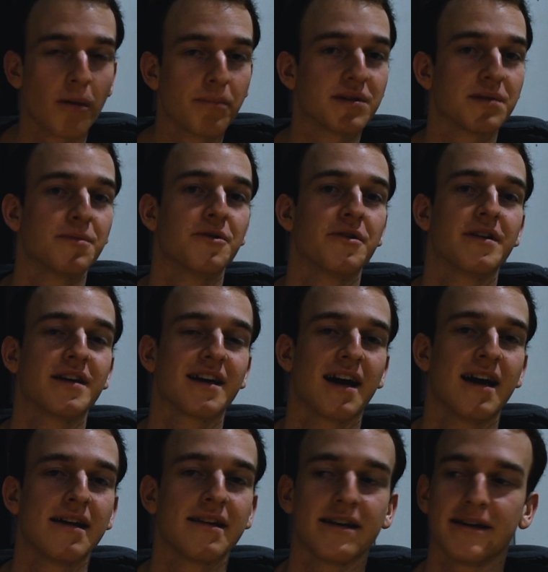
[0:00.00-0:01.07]
optimal thing
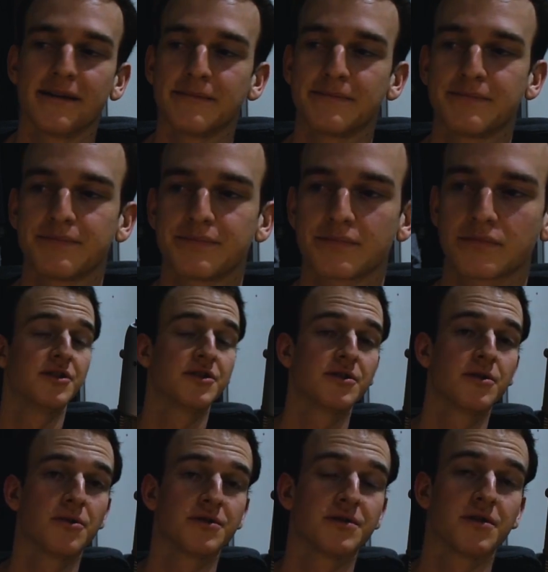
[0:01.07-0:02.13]
out there. Unreal
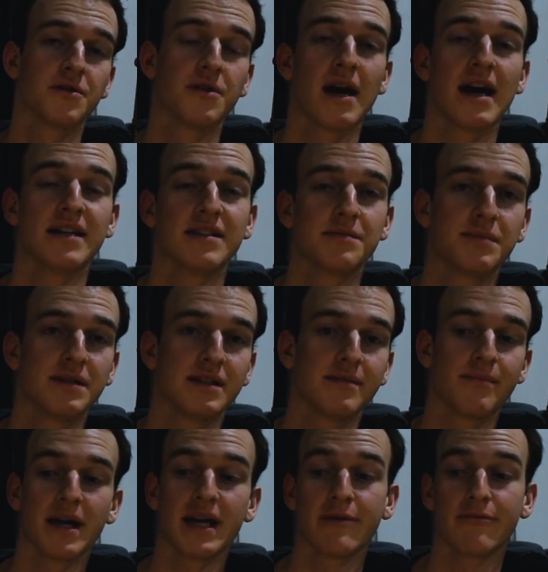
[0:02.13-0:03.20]
Engine also has
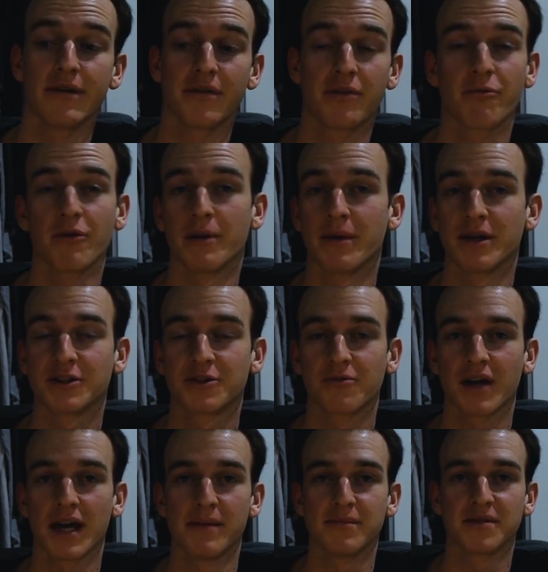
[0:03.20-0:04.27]
been made with
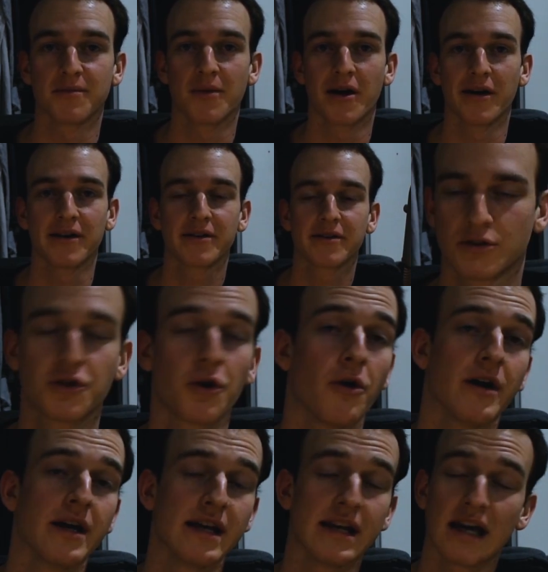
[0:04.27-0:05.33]
three-dimensional games in mind.
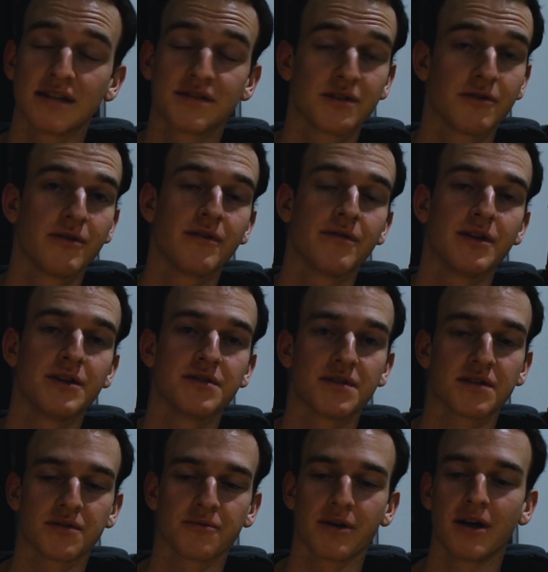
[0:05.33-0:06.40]
Sure, it has two D features
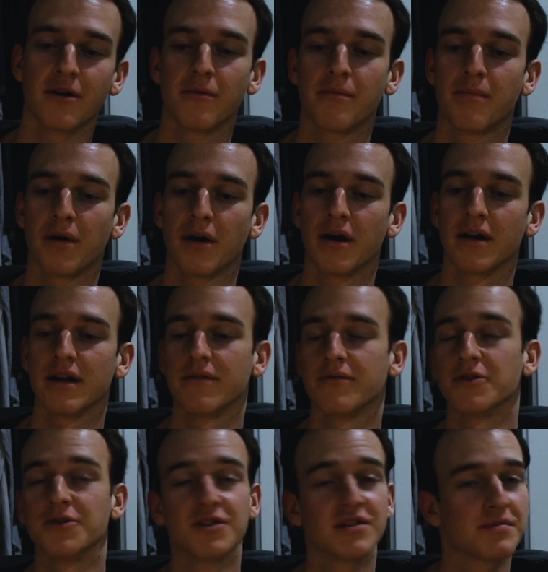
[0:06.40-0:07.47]
as well, but if
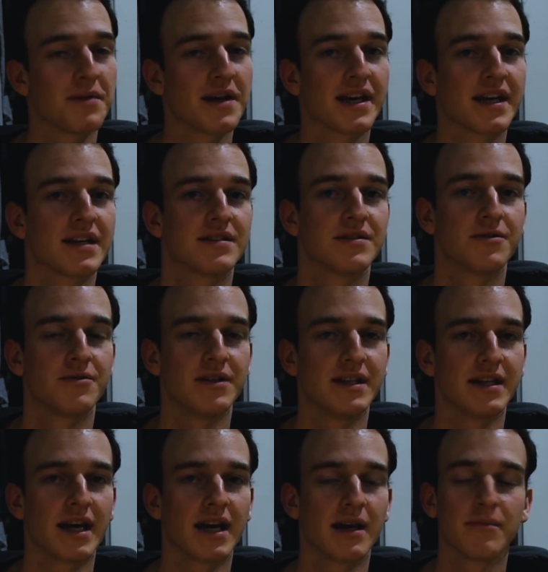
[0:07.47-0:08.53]
you're just making a two
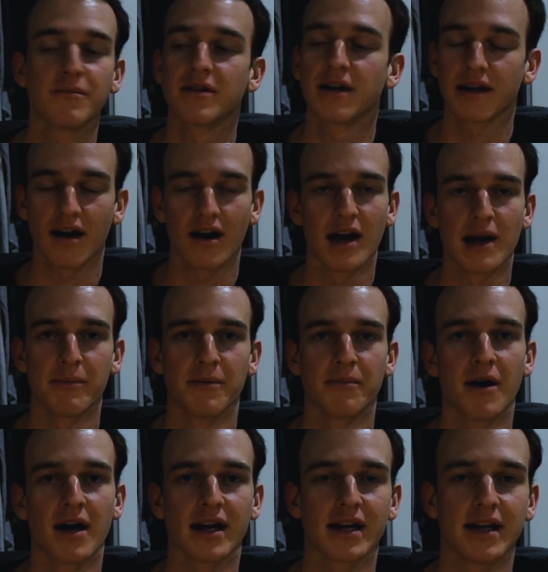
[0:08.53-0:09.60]
D game, like I am in
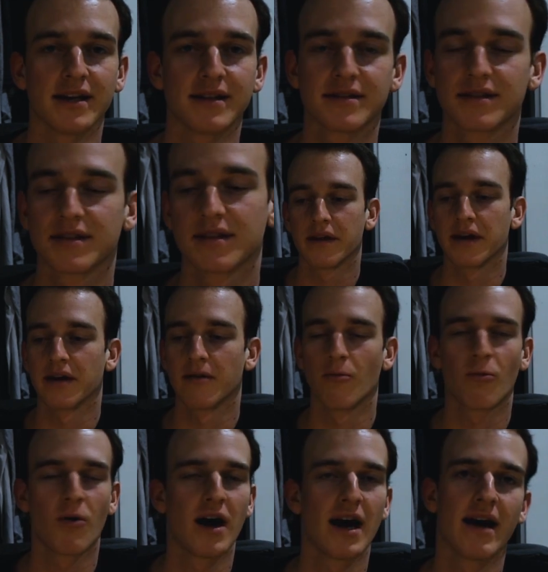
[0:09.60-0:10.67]
my case,
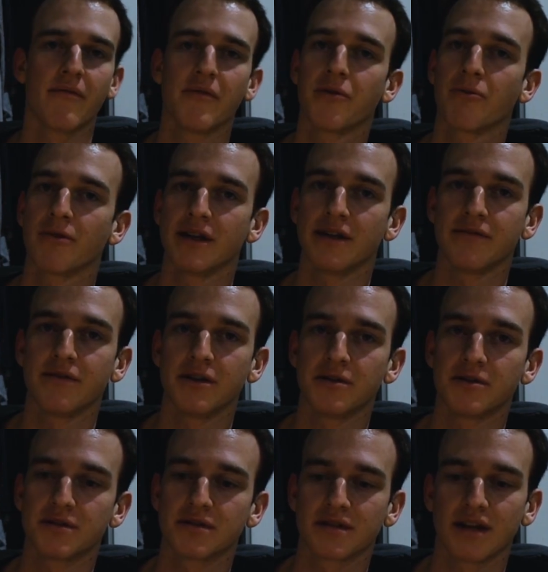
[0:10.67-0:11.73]
then why have three D
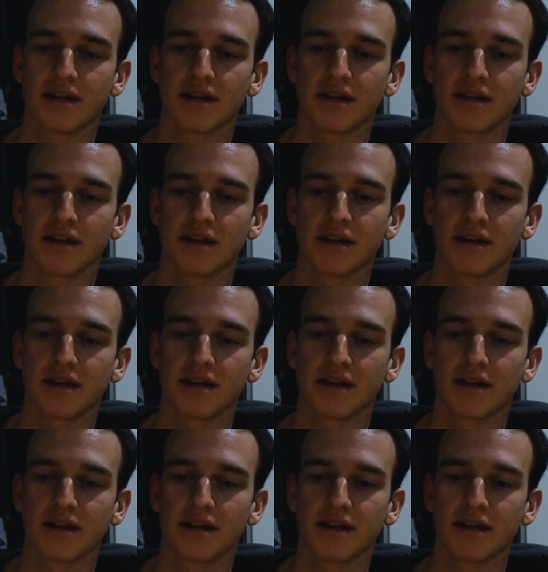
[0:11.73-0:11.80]
features